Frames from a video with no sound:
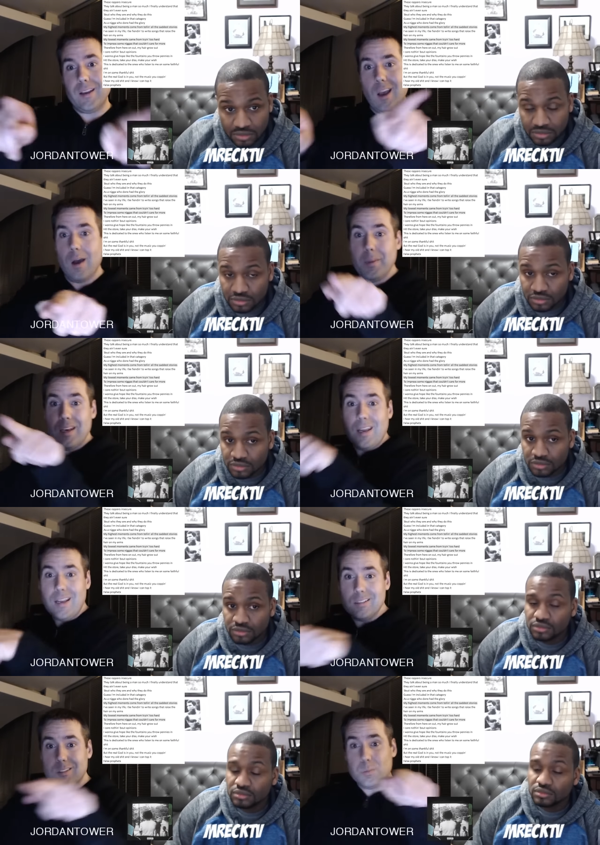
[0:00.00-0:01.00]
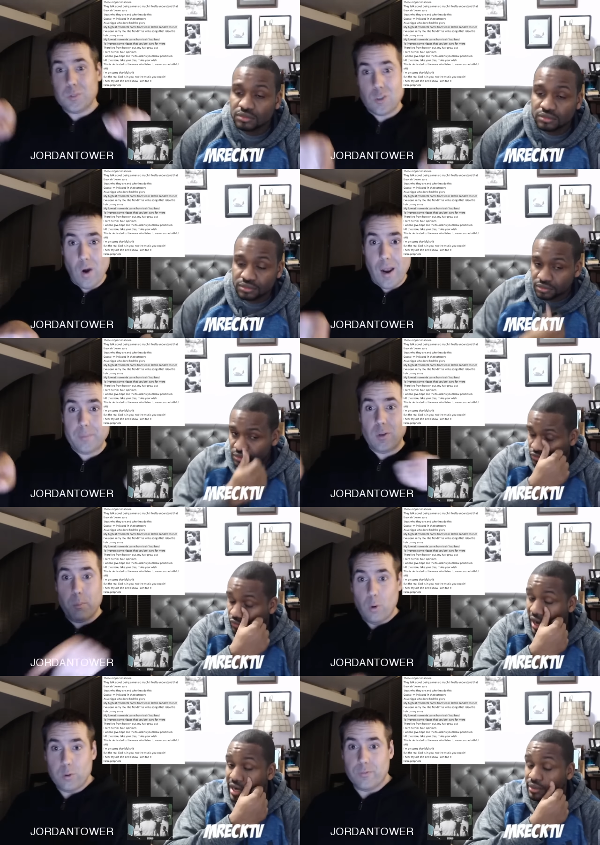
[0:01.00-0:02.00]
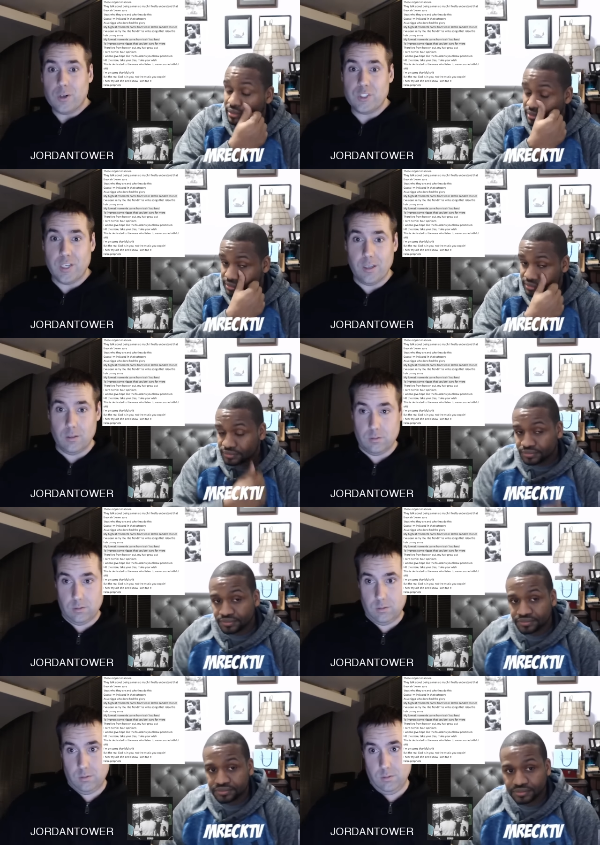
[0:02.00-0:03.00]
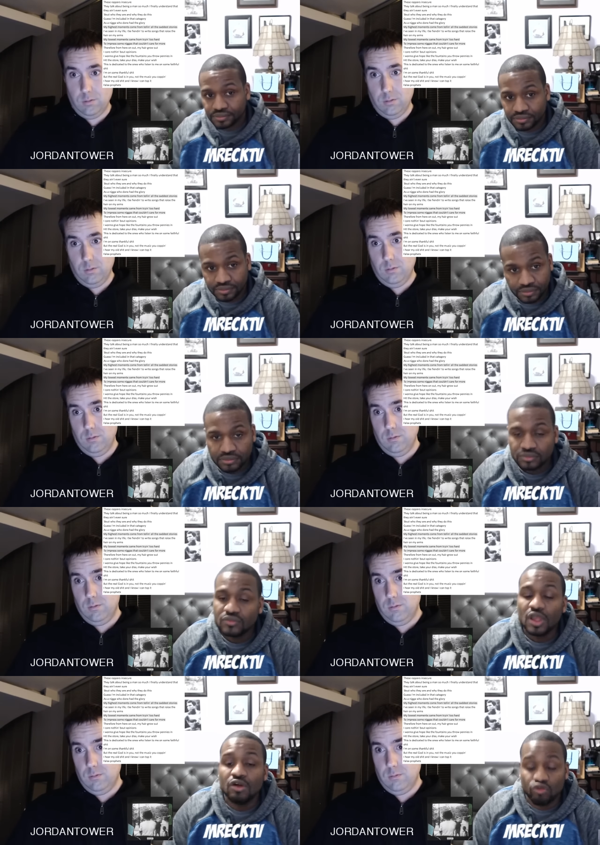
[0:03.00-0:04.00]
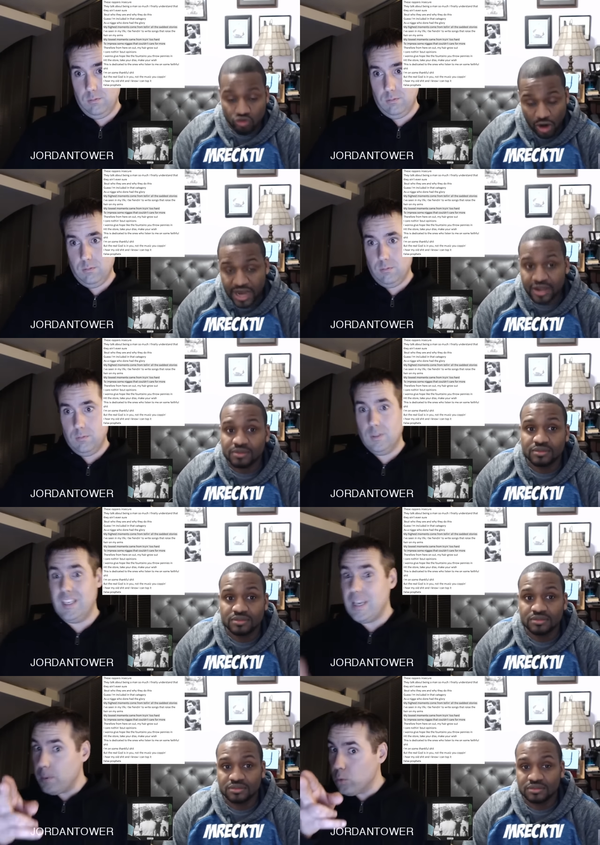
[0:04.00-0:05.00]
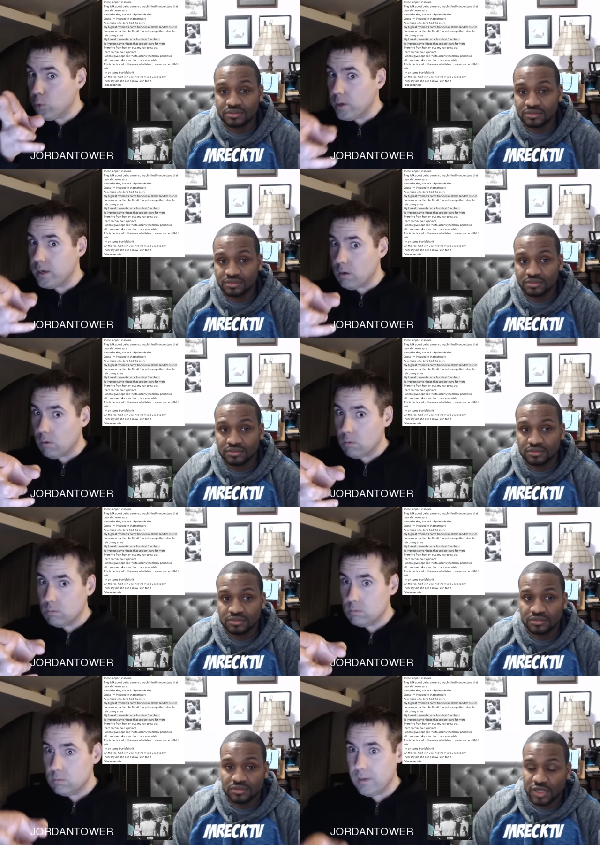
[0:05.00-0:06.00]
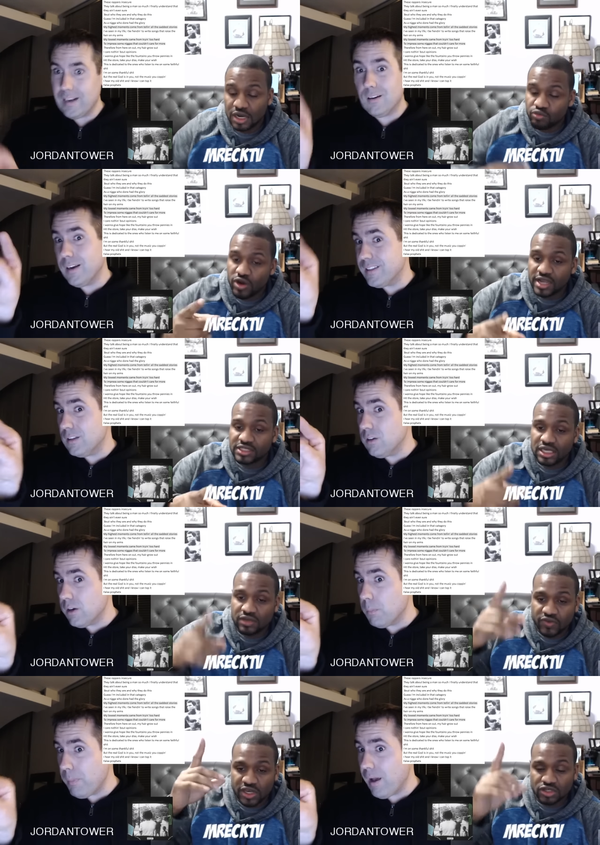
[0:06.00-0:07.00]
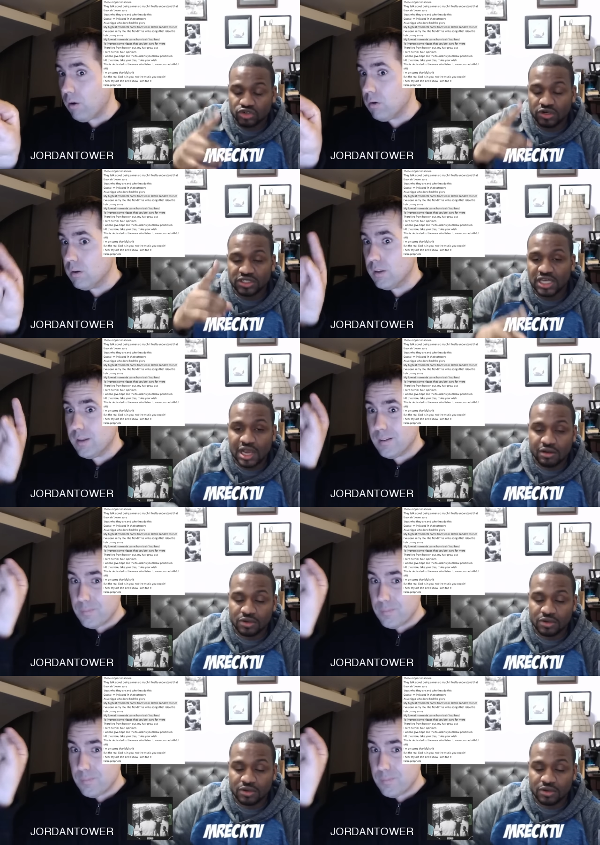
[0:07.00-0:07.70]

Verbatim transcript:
Speaker 1: comment, and subscribe to right. both of our channels. Right. Keep it real.
Speaker 2: And, and click the T V little bell. Jordan
Speaker 1: Top.